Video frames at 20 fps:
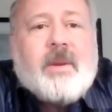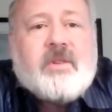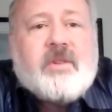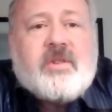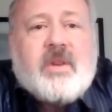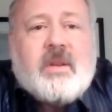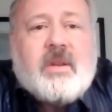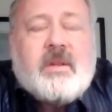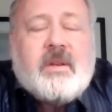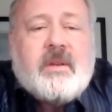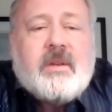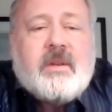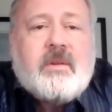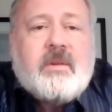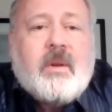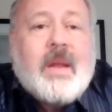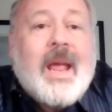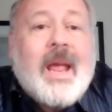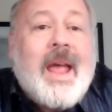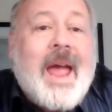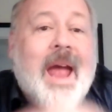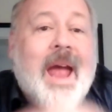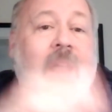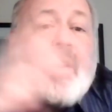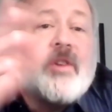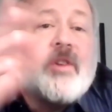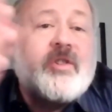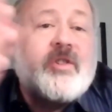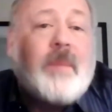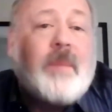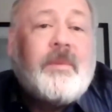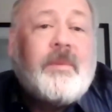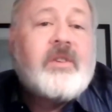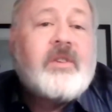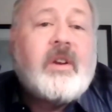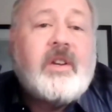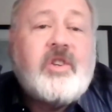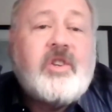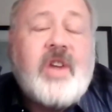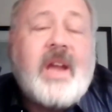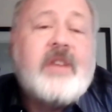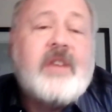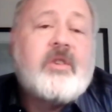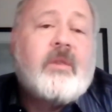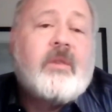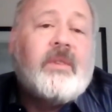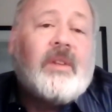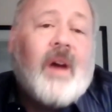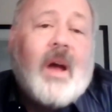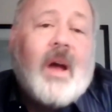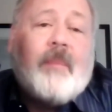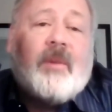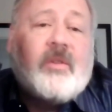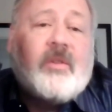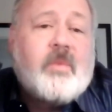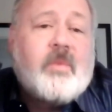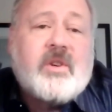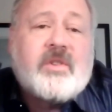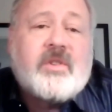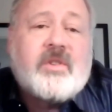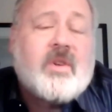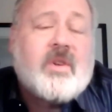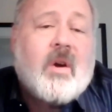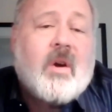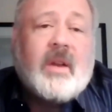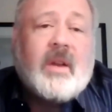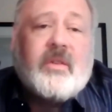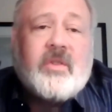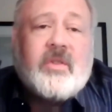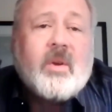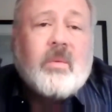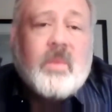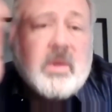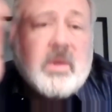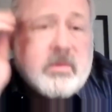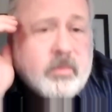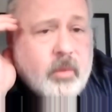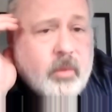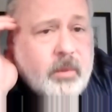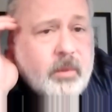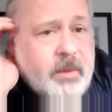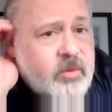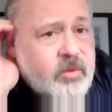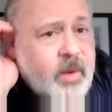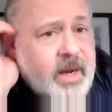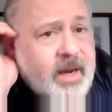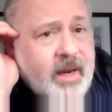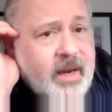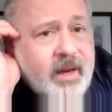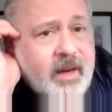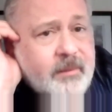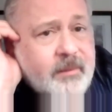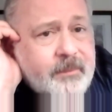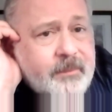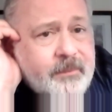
to, to, to and our script is going to change over time because we're just starting so we'll we'll be tweaking it